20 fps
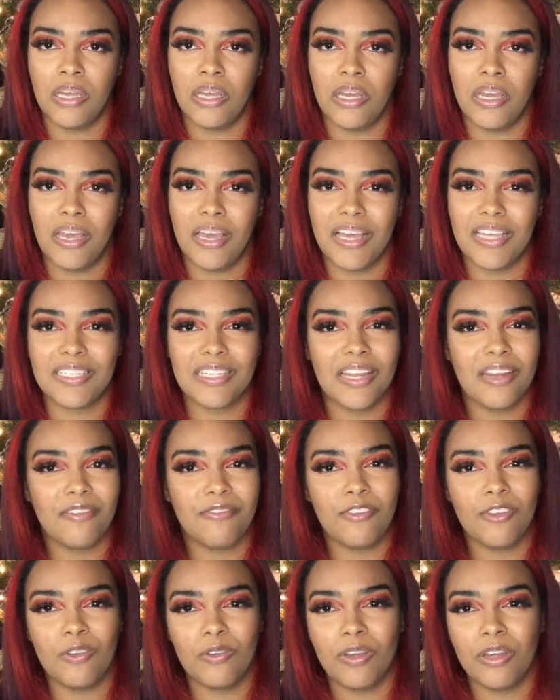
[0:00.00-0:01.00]
gonna feel
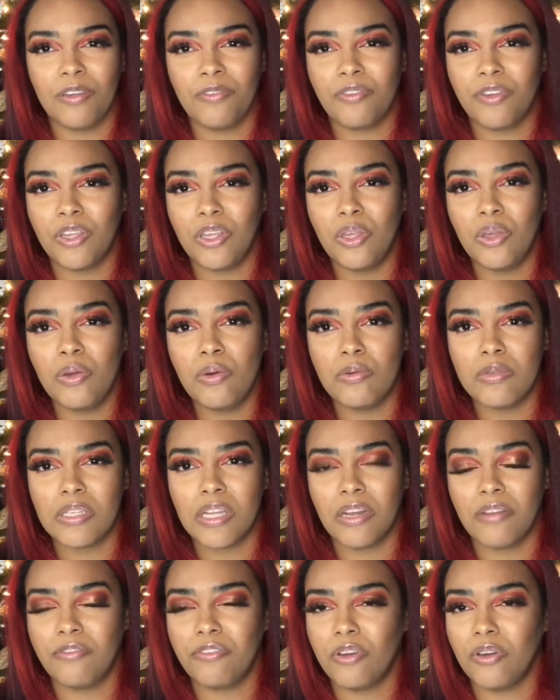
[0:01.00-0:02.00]
good for you, it's gonna
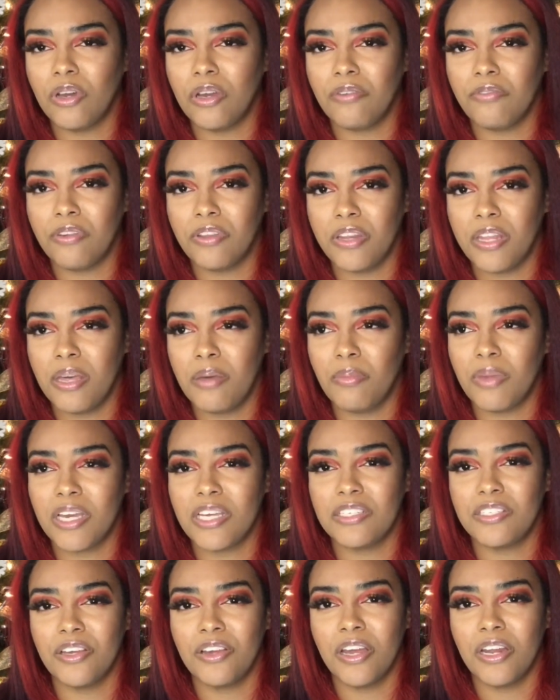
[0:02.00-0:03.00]
feel good for them, because they're
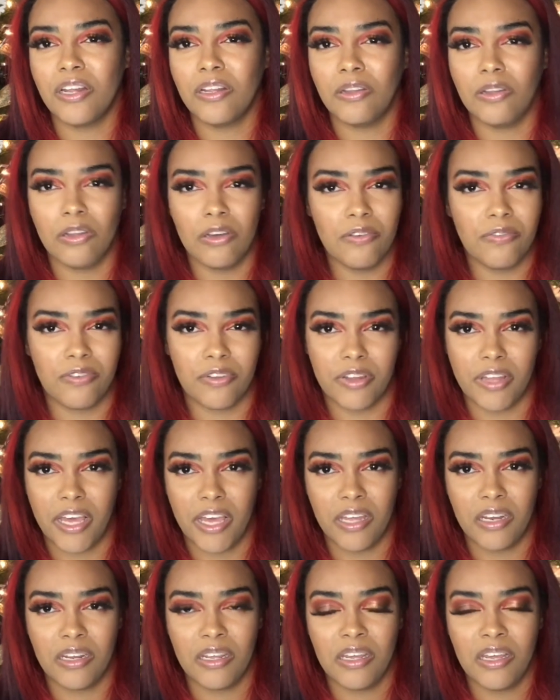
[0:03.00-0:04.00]
gonna look for that
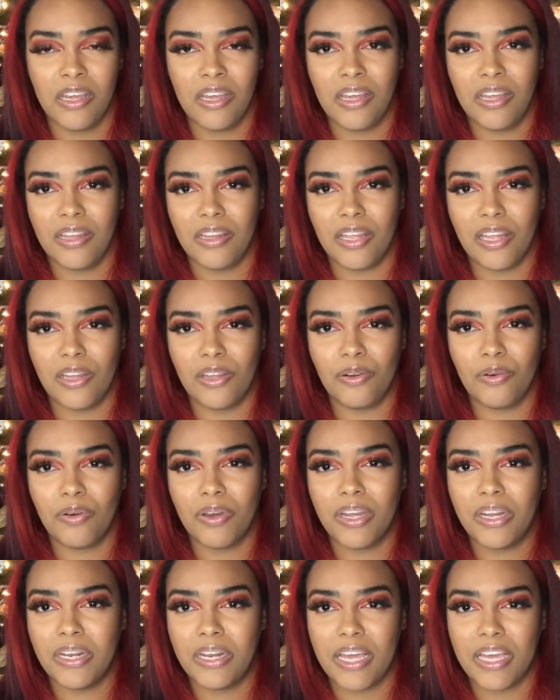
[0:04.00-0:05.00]
little
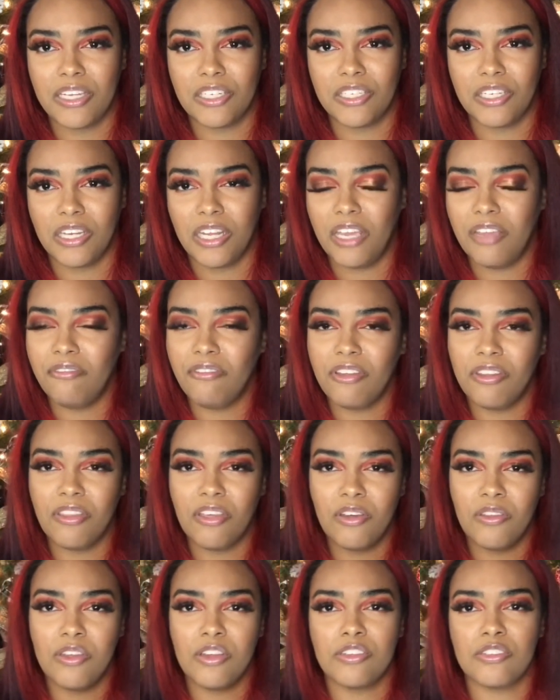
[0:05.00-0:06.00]
connection. Even though they're
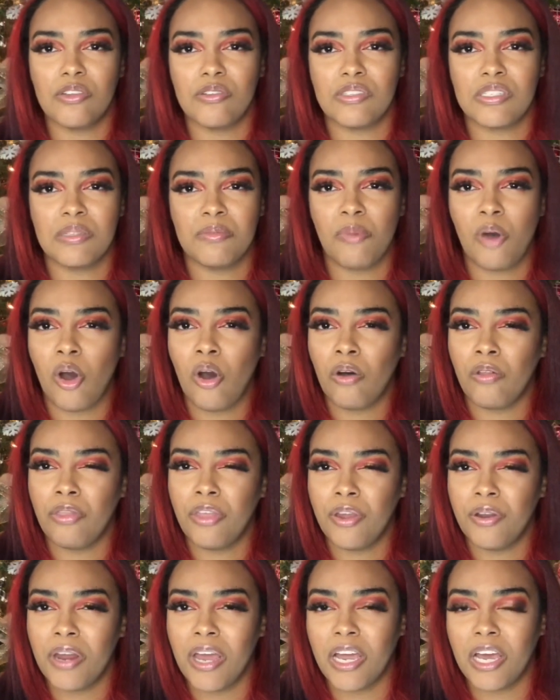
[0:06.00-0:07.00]
so small, they're not
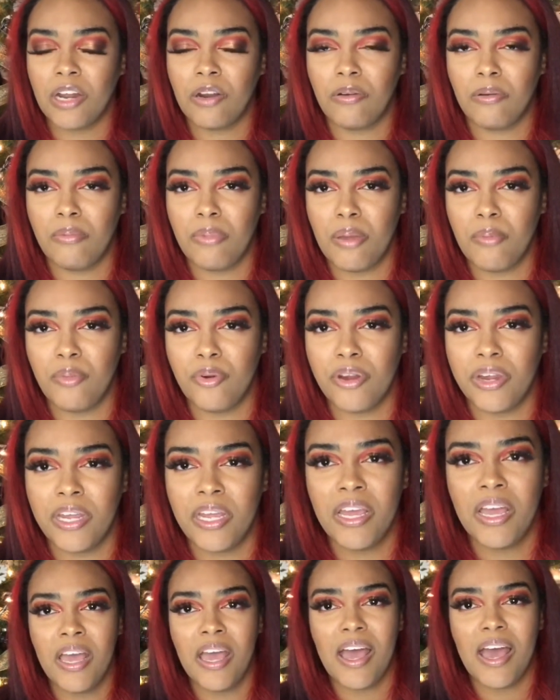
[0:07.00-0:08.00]
gonna remember it.
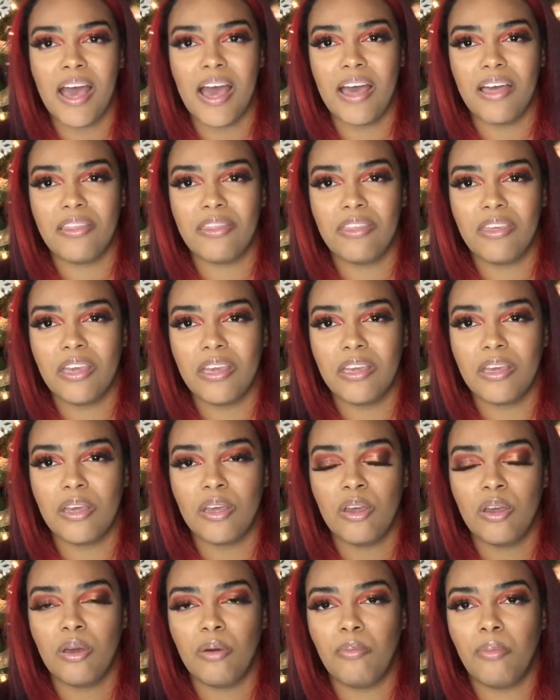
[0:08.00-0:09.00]
I think
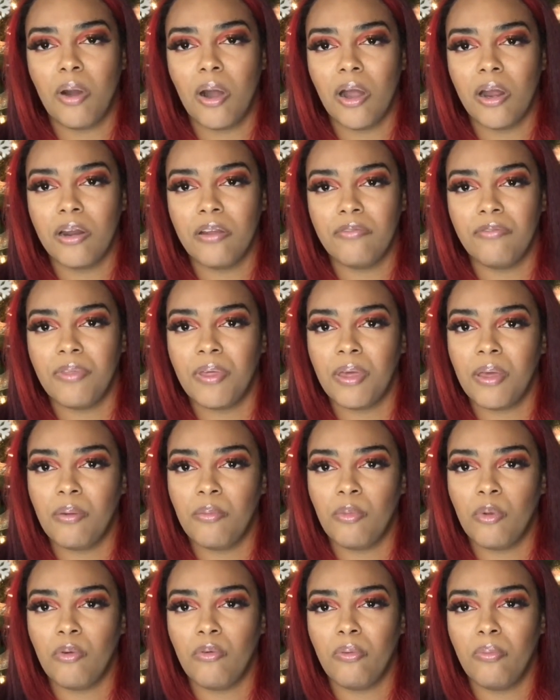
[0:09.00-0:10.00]
part of them
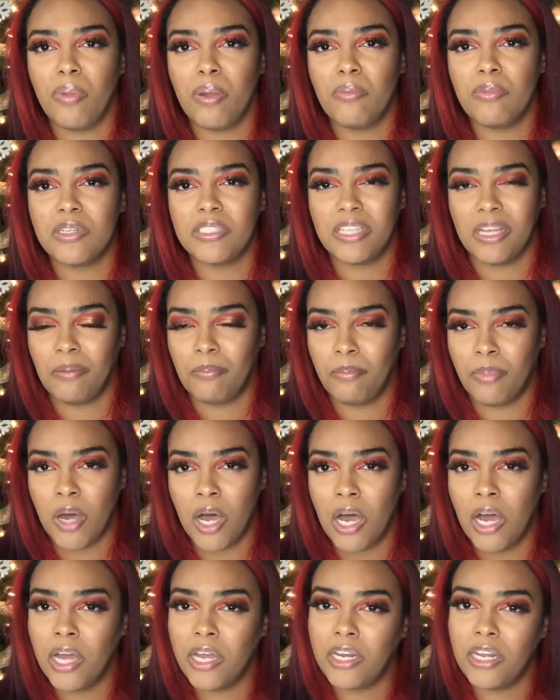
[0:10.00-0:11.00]
remembers that bond
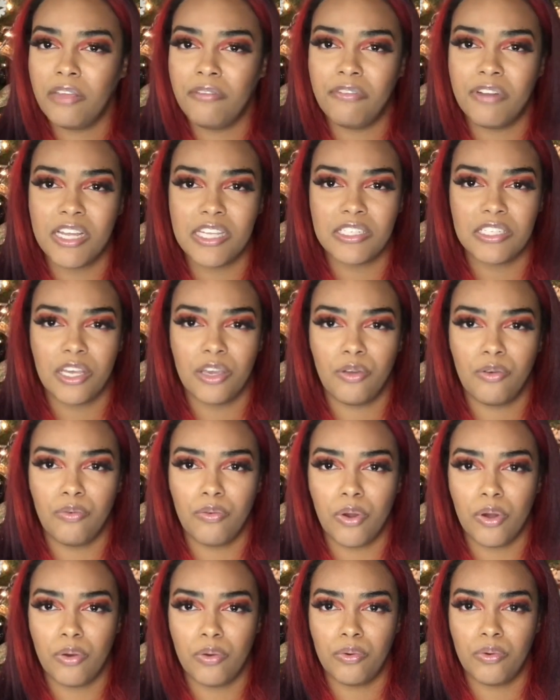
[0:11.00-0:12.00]
even as they grow.
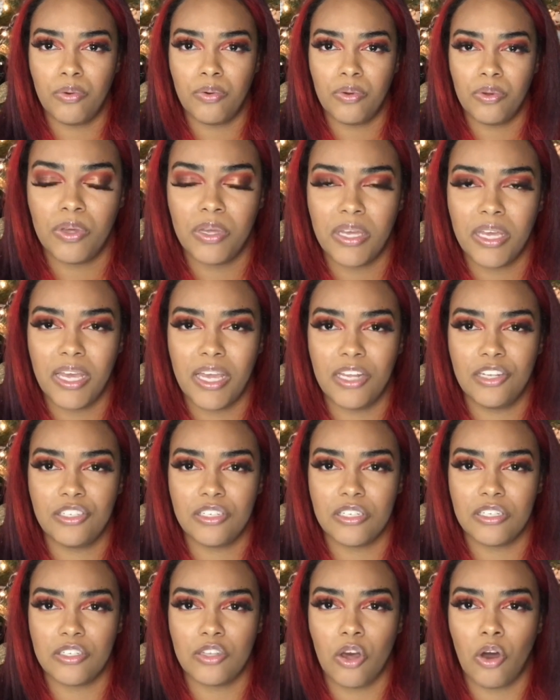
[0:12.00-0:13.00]
It just
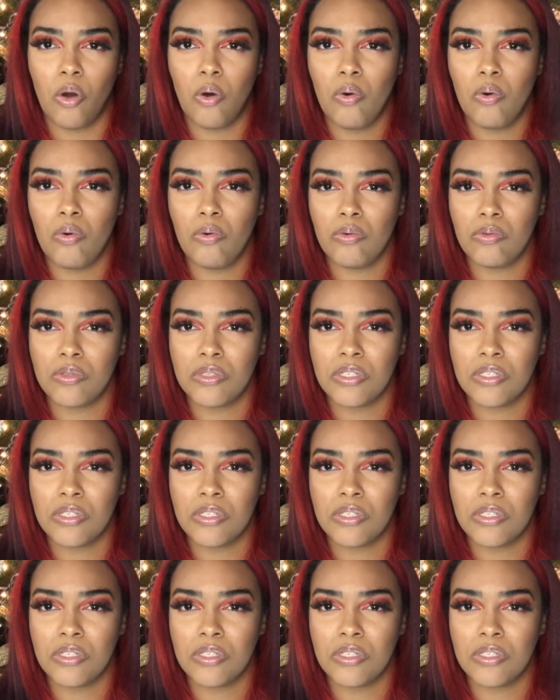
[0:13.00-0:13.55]
holds,